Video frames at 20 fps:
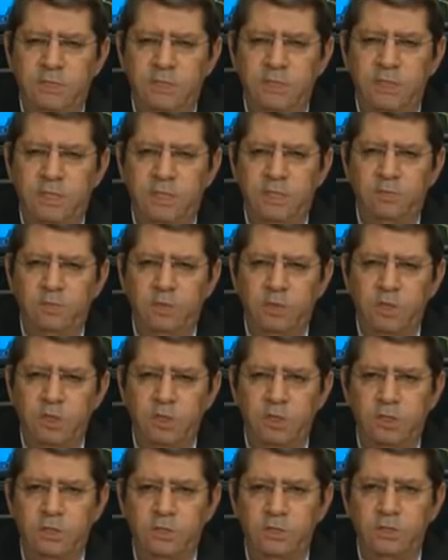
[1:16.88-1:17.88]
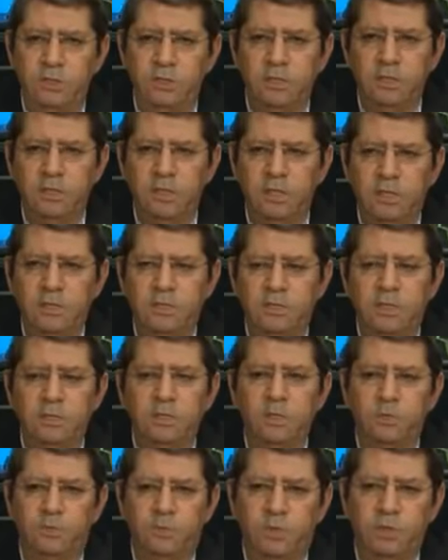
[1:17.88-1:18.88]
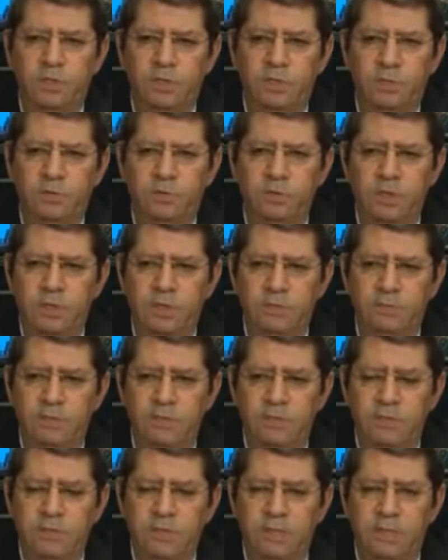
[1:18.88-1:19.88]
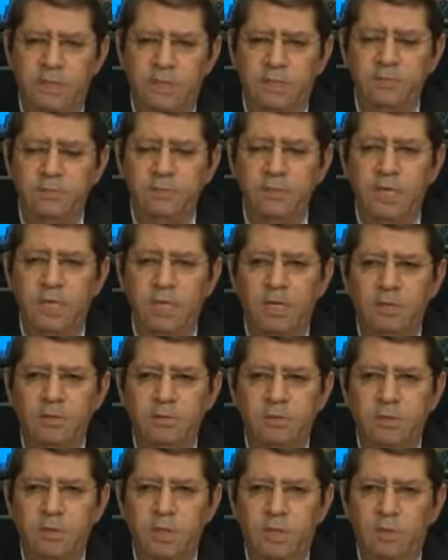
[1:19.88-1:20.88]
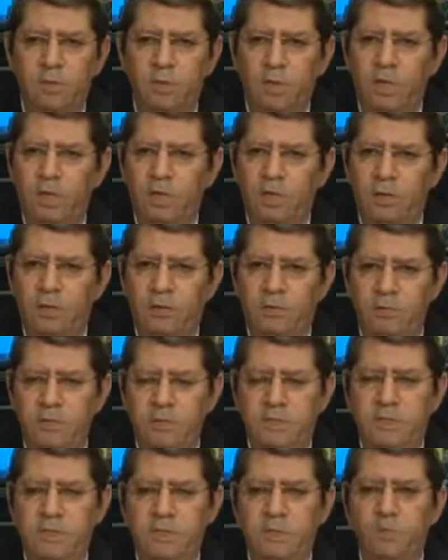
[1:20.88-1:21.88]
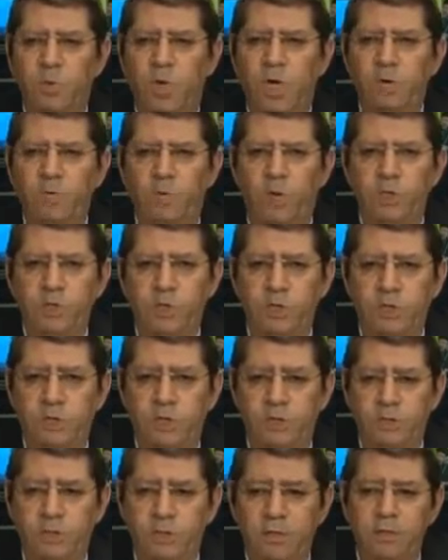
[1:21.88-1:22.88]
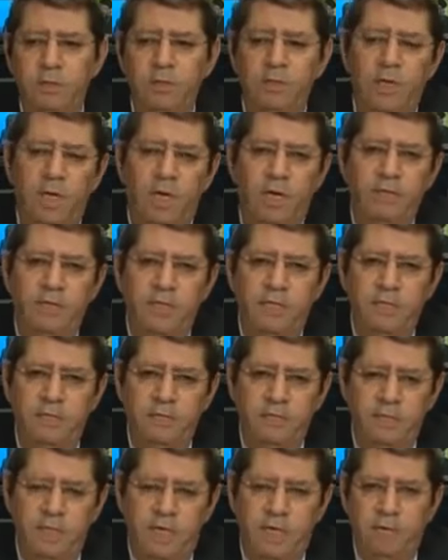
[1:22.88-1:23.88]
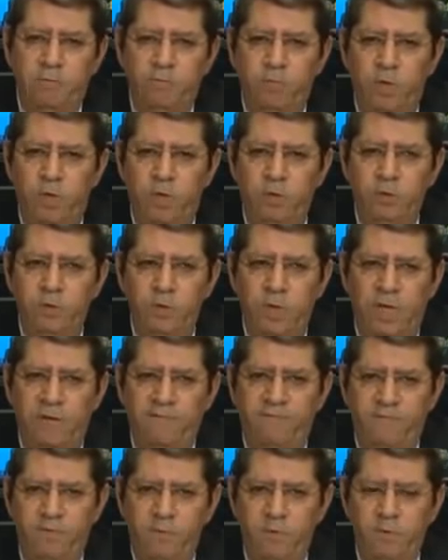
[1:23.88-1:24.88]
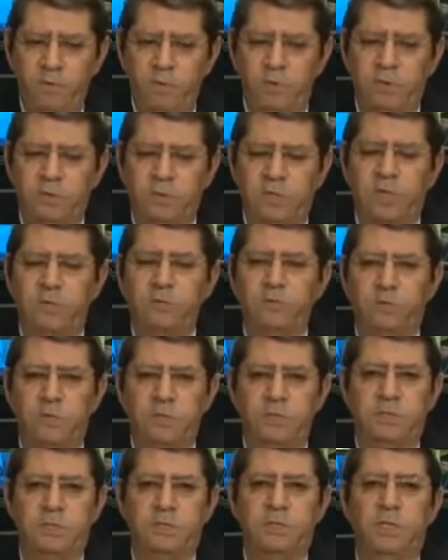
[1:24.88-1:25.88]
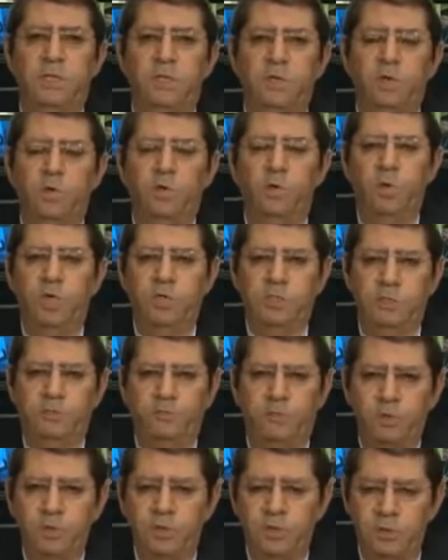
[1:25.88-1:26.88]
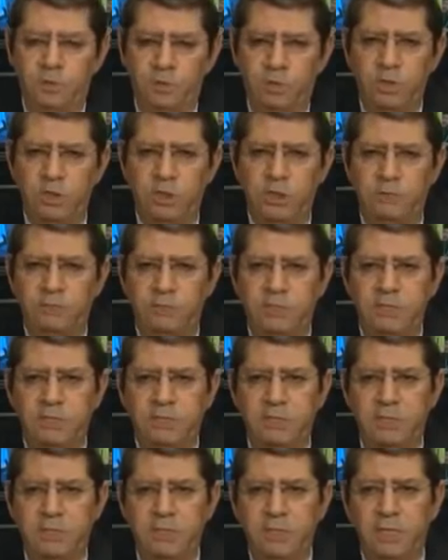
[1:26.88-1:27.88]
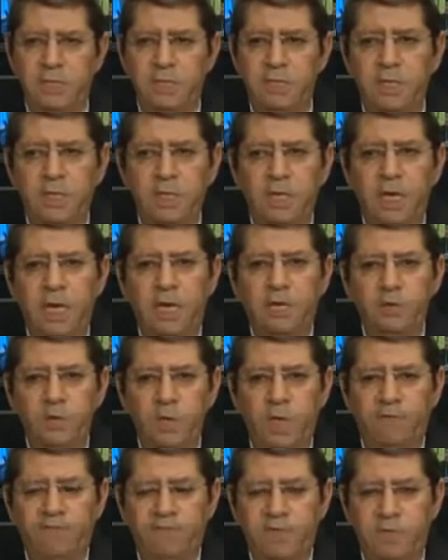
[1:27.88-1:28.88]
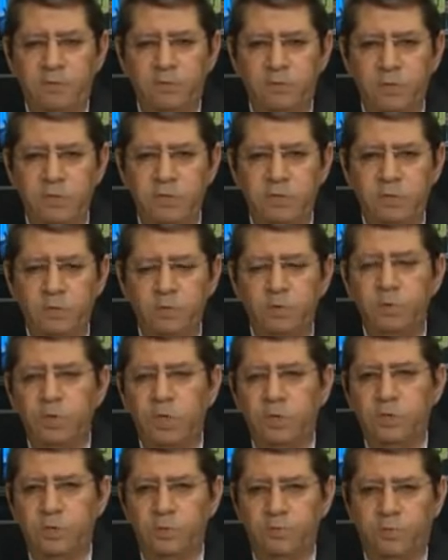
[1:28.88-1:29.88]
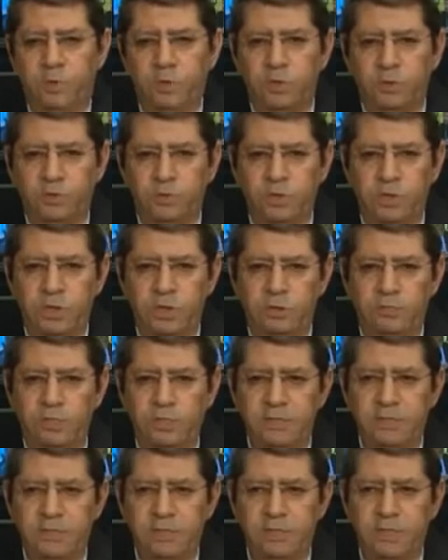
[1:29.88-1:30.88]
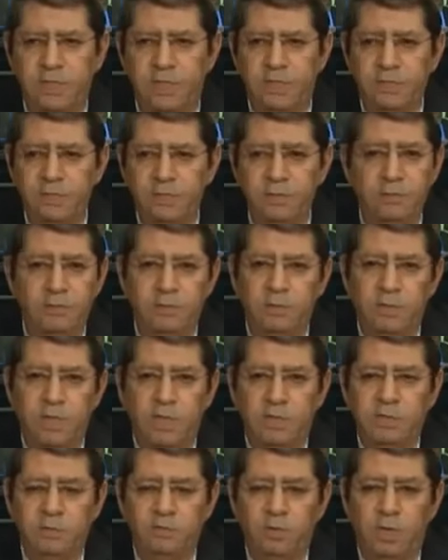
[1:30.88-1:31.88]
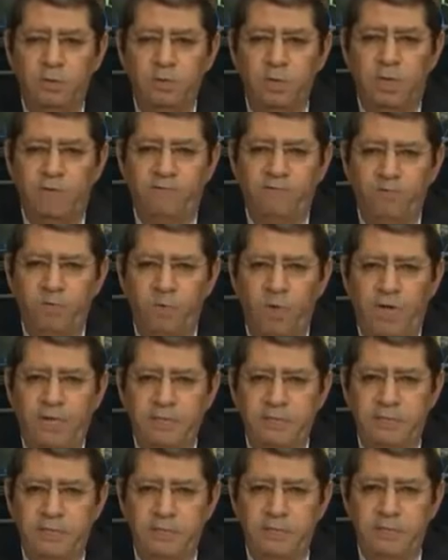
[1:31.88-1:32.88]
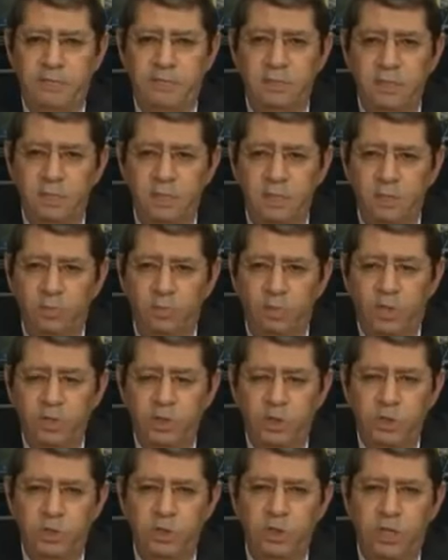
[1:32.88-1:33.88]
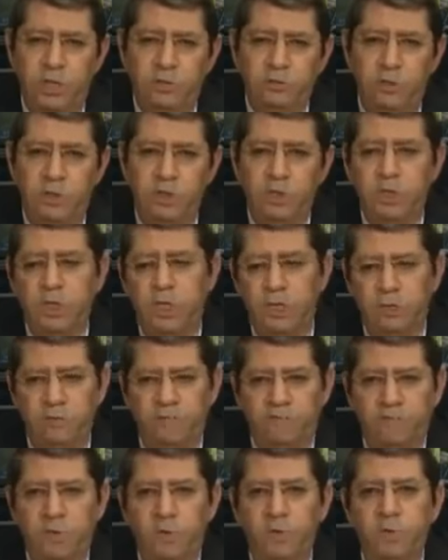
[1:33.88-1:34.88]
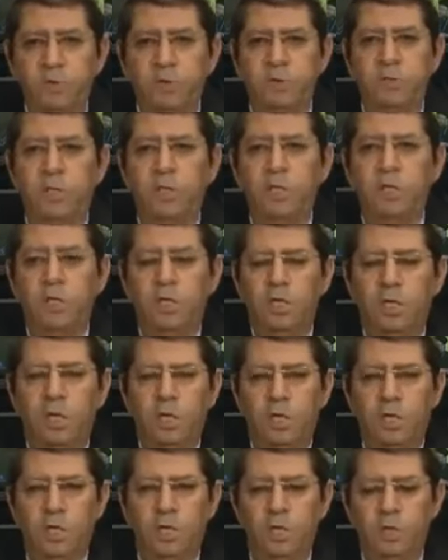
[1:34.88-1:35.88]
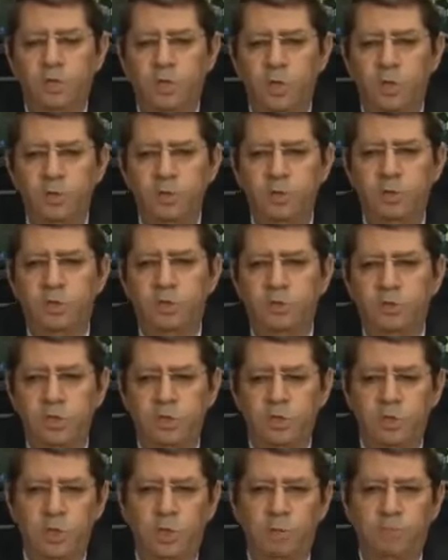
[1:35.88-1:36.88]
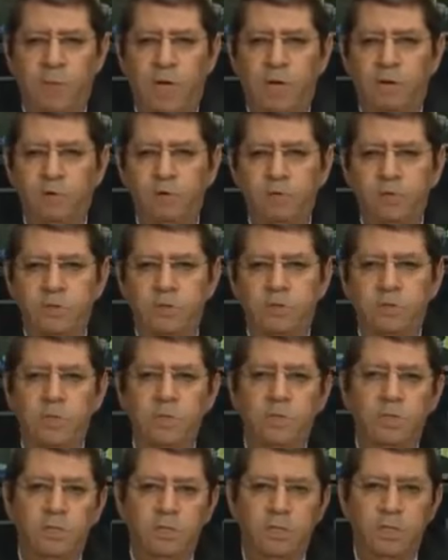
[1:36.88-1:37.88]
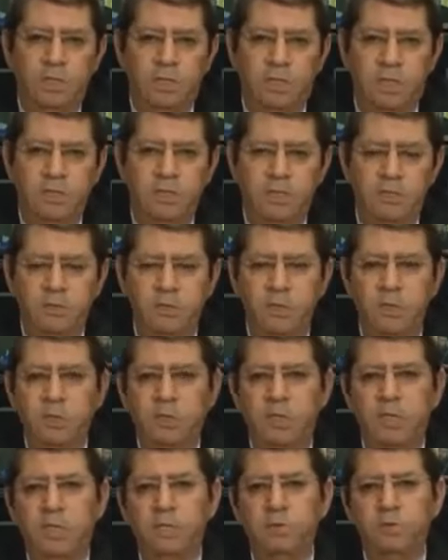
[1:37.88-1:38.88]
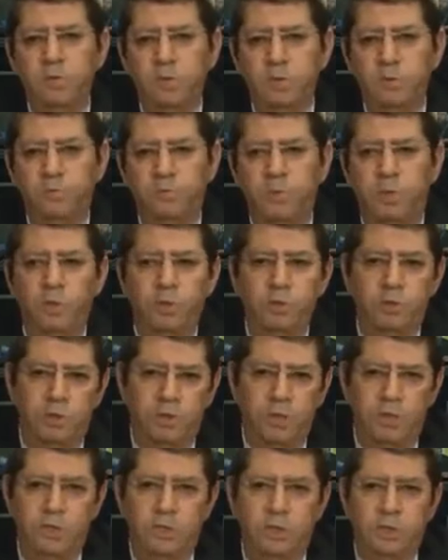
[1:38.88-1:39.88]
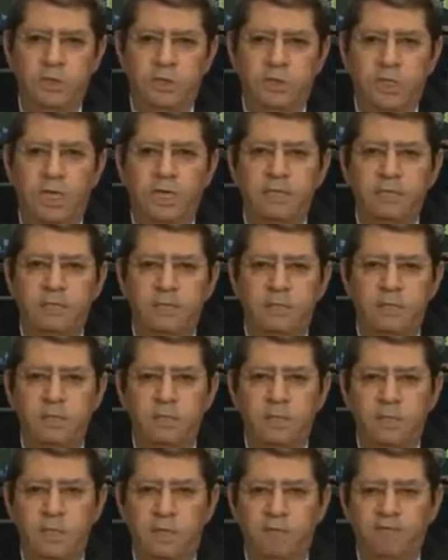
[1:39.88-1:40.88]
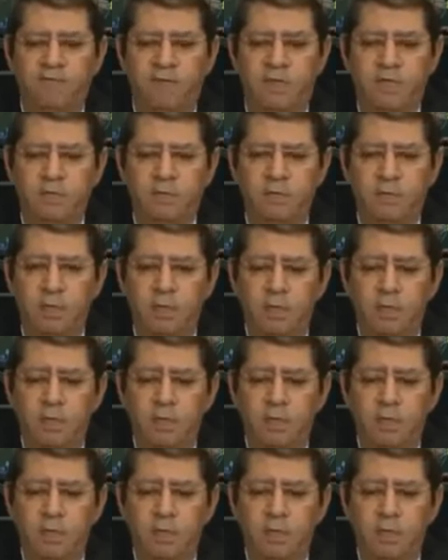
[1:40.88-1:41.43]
Syria. Washington is not supporting the regime in Syria. So this is why Washington. And then in the Arab world, you have those countries who are supporting the regime in Syria, and you have countries who do not support the regime in Syria. So that's why you have two axes, Washington and Russia, and of course, those regional powers, Iran and Turkey, who support each side in the conflict.